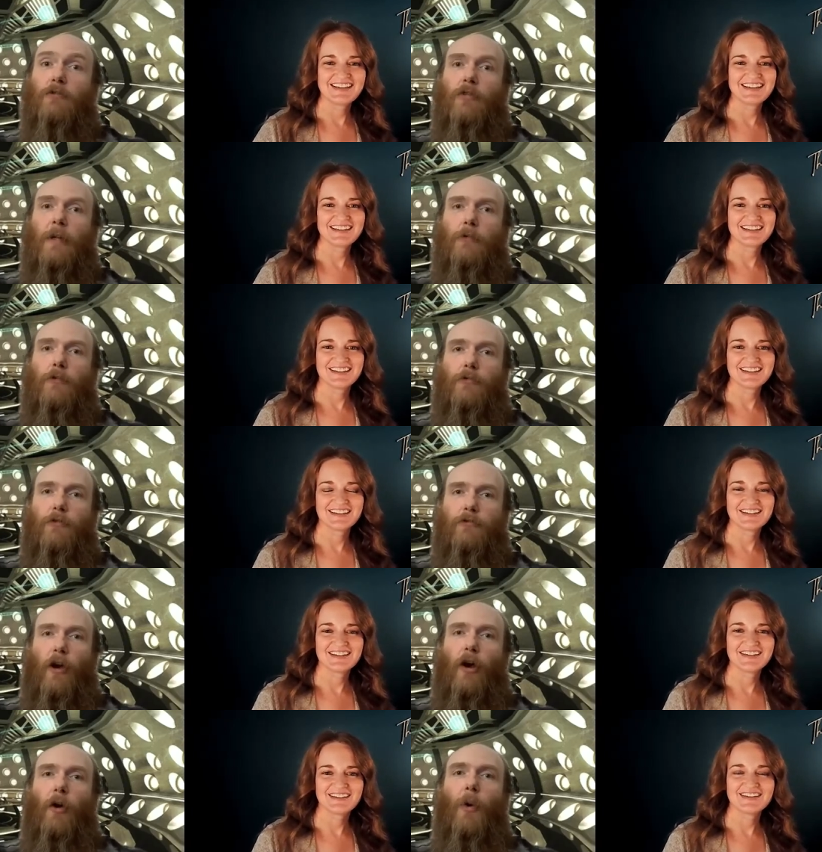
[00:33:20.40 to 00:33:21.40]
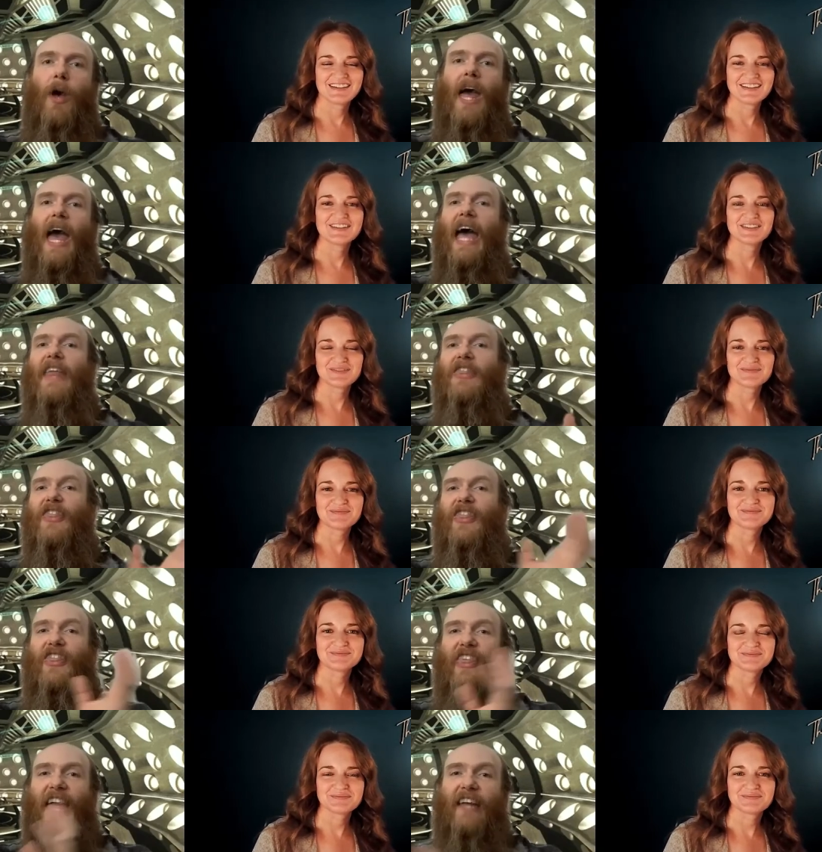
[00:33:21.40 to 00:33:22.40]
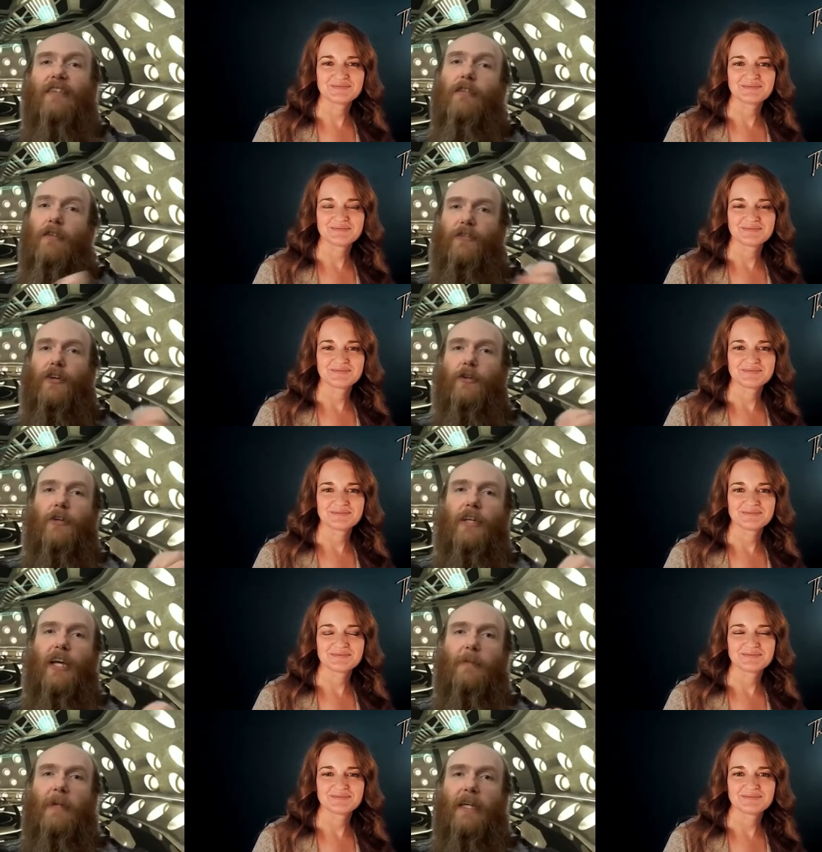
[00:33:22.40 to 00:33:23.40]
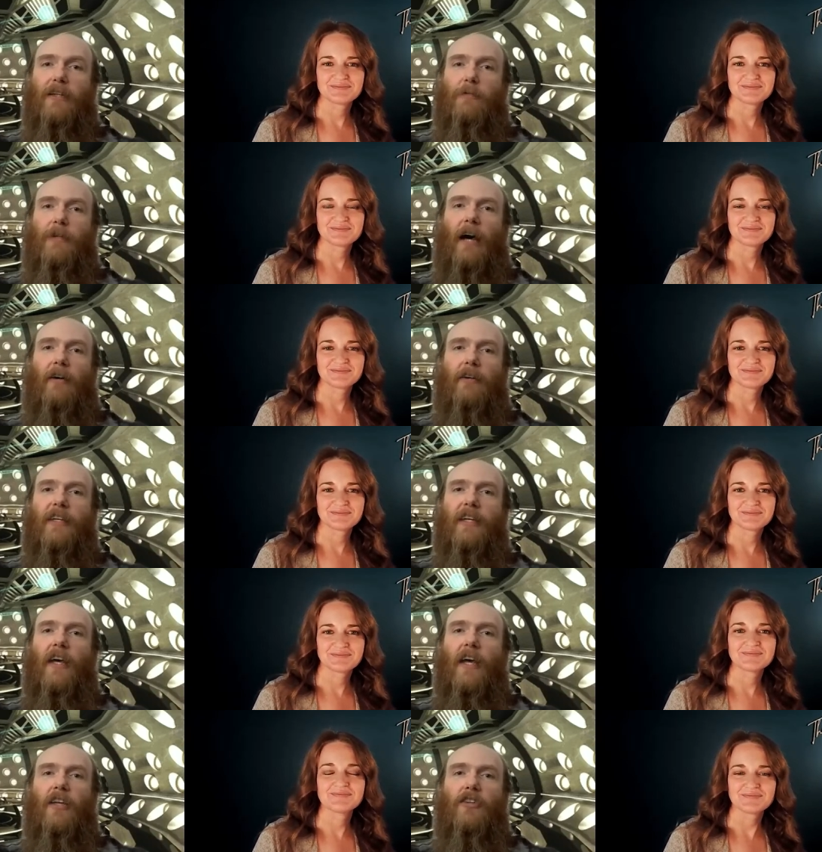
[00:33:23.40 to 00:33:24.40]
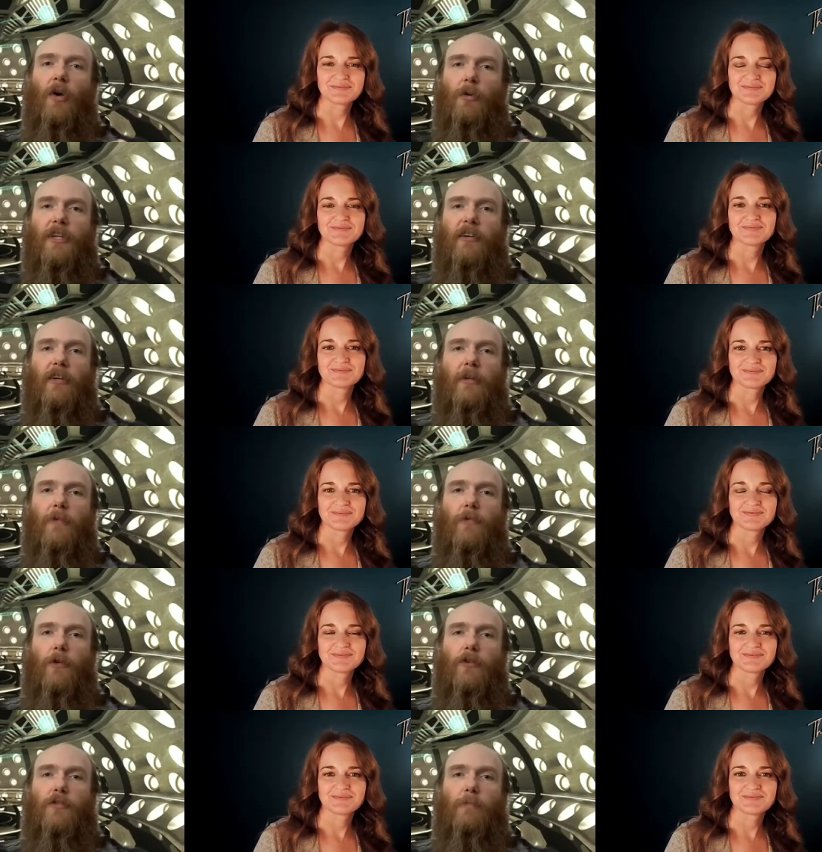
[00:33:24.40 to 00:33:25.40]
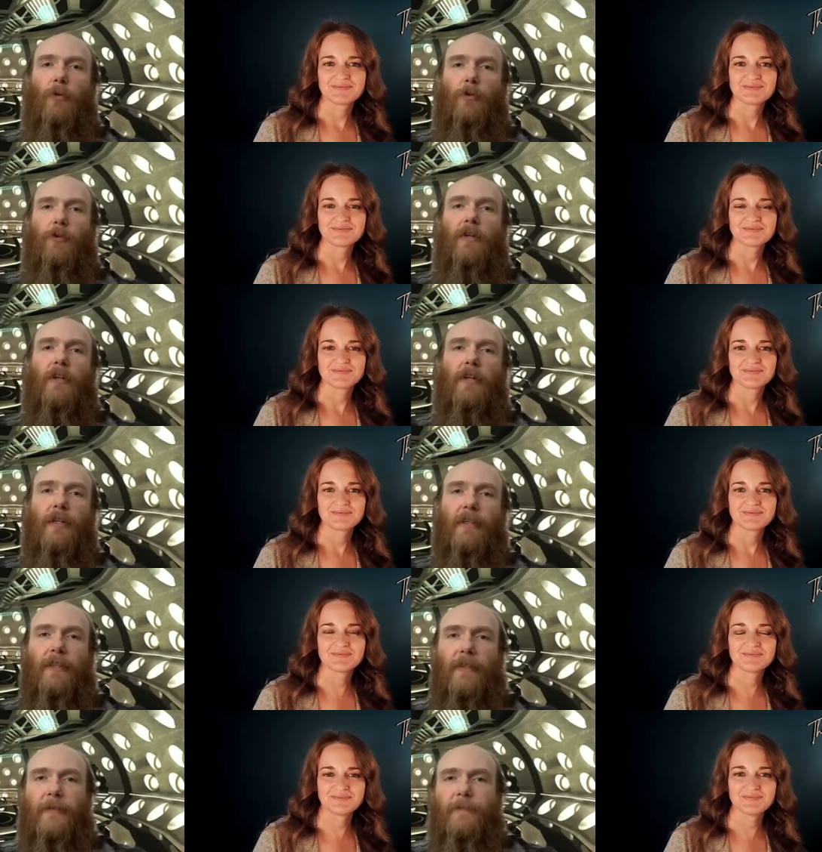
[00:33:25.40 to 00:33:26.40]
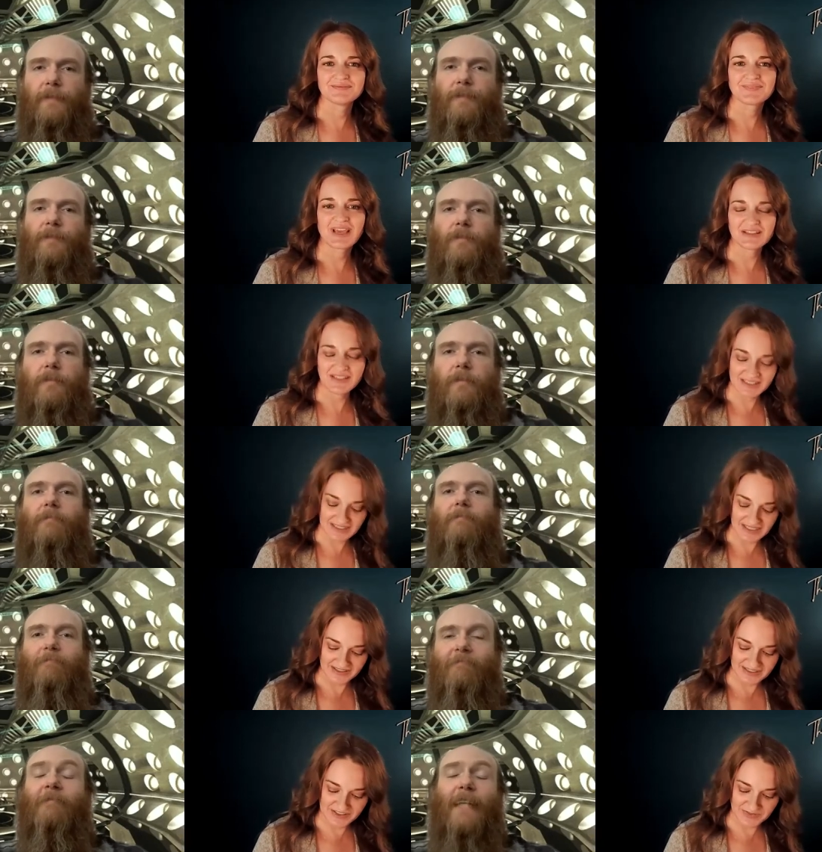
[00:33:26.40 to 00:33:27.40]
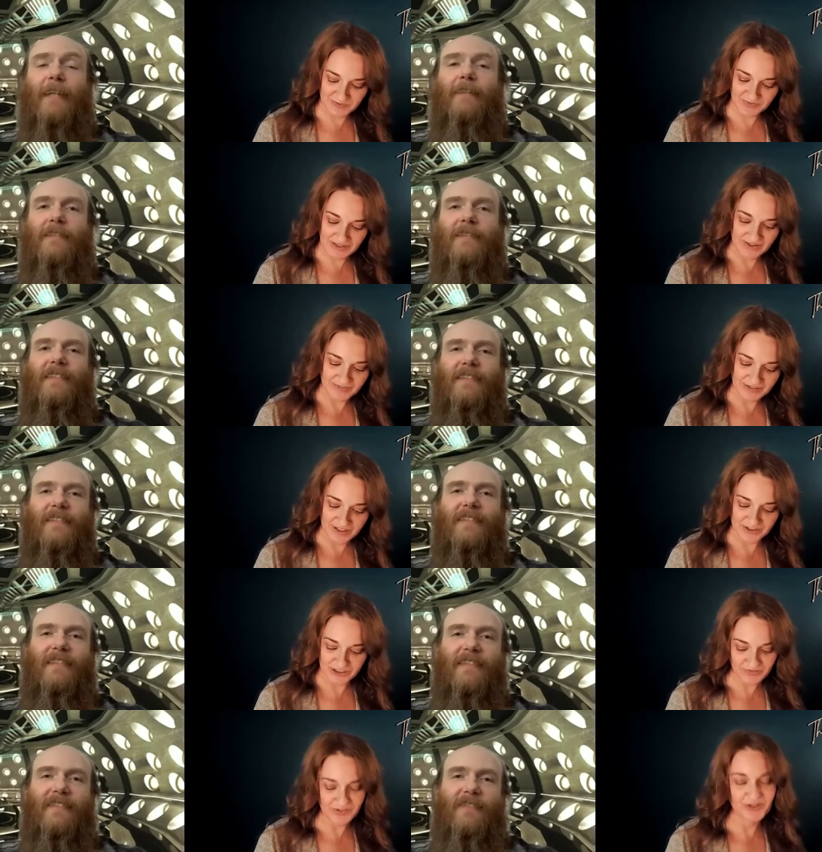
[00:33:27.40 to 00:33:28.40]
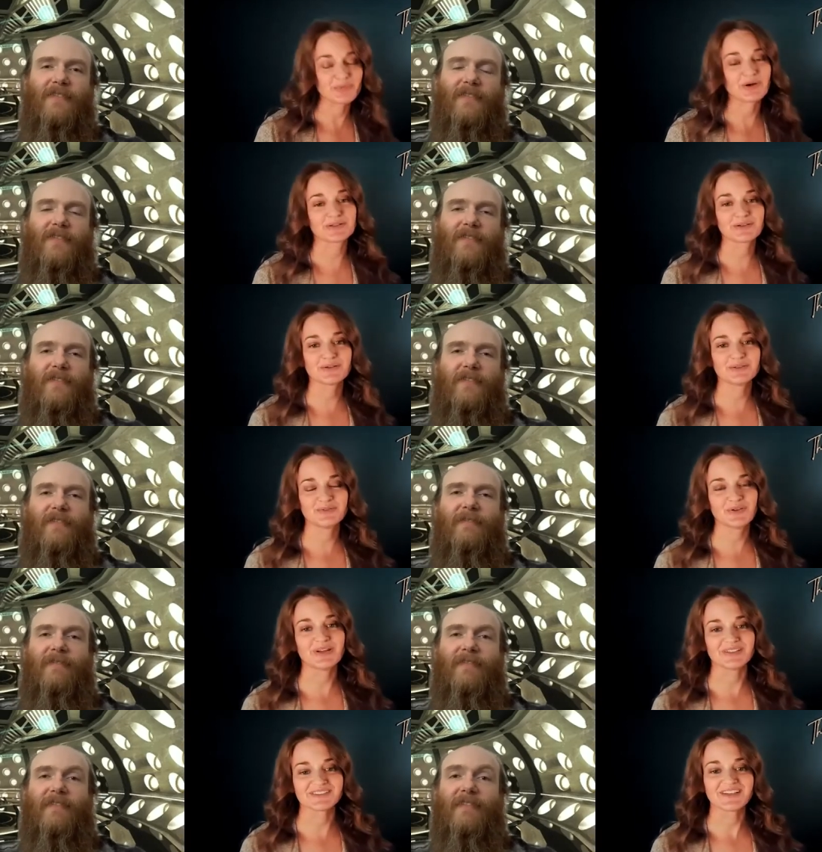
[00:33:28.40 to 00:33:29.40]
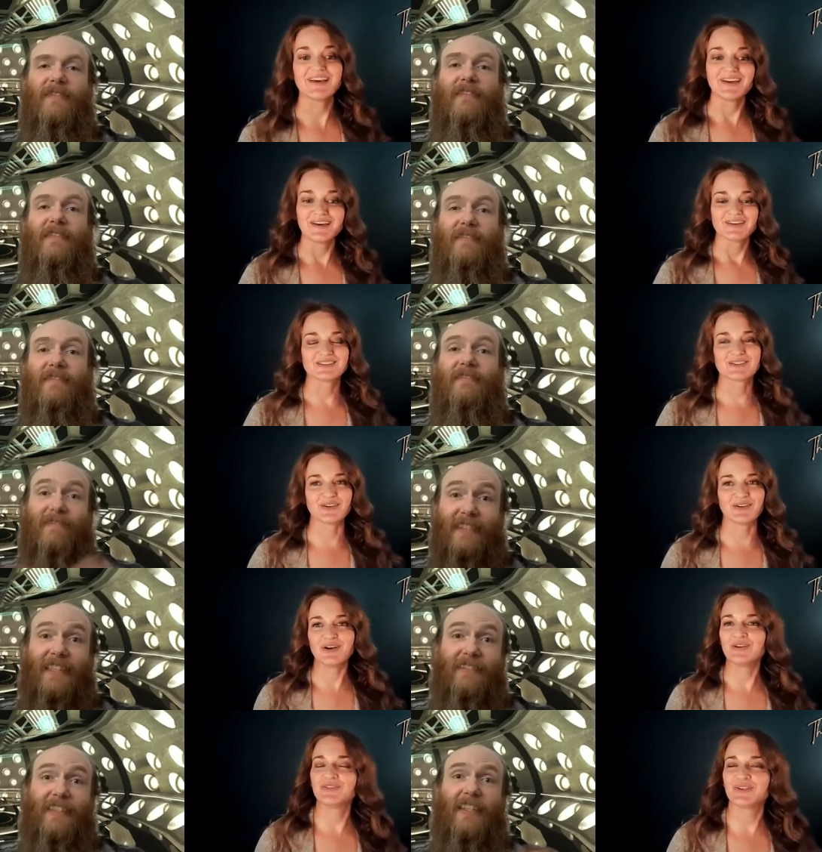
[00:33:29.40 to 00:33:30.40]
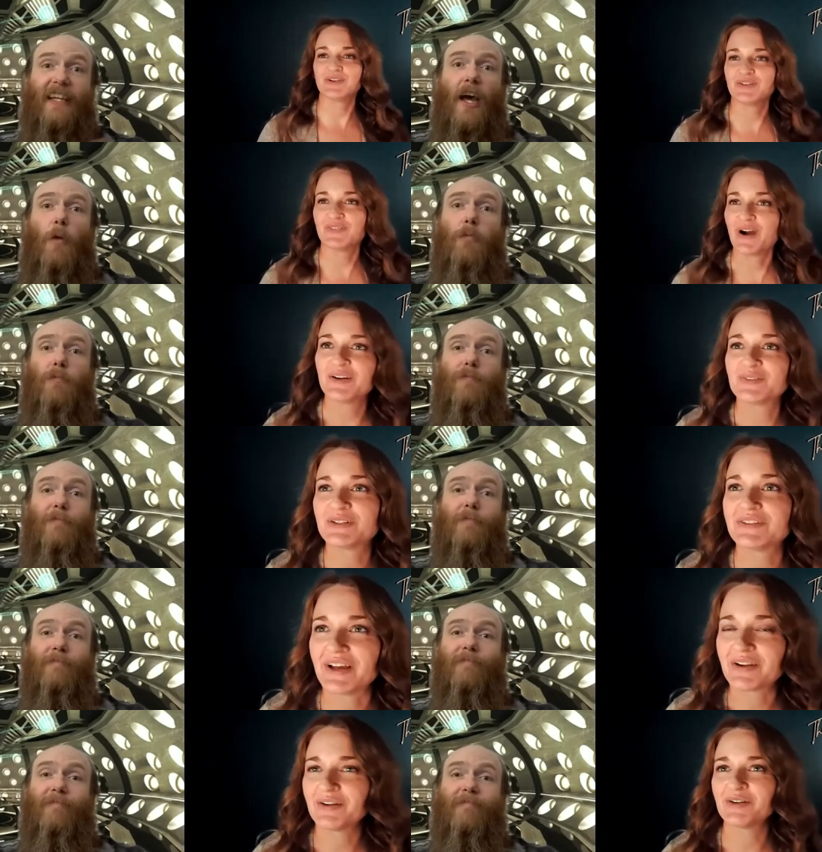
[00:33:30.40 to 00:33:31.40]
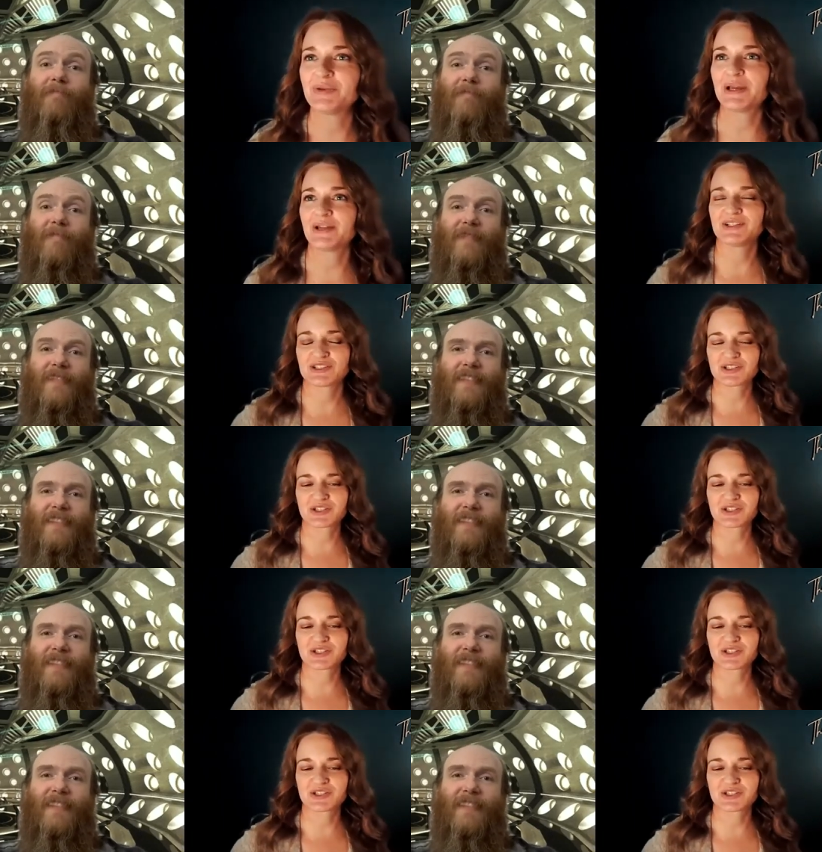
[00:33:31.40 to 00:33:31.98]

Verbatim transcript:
Speaker 1: dream grow, and then figure out how to make it a reality. Don't kill it before it's born.
Speaker 2: Mm-hmm. I like that. That's actually very practical advice. So mm-hmm. if, it, if I were like, oh man, I